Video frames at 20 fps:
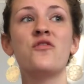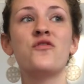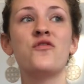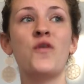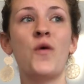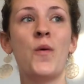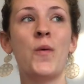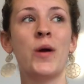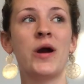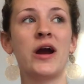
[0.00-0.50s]

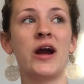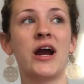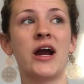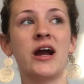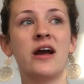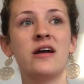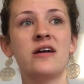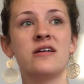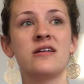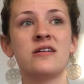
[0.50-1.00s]

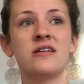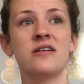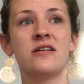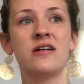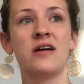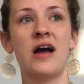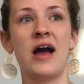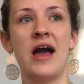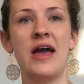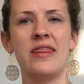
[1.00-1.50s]
for,
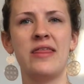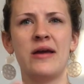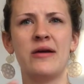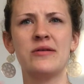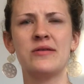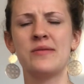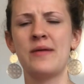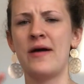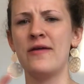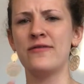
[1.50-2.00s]
I think it
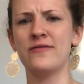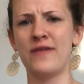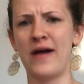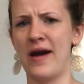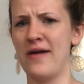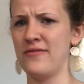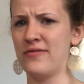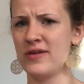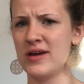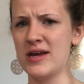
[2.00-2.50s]
was about
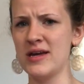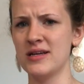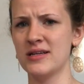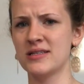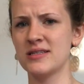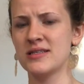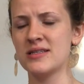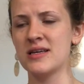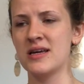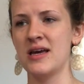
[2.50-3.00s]
5
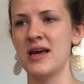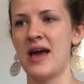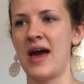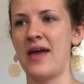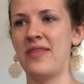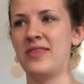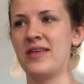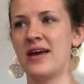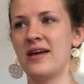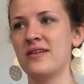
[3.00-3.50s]
weeks
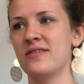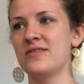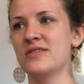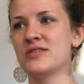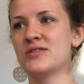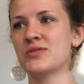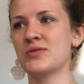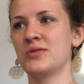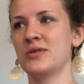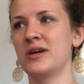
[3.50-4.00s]
at the end of the
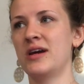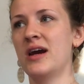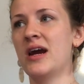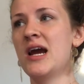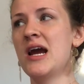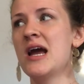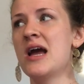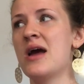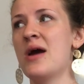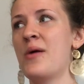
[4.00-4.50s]
school year,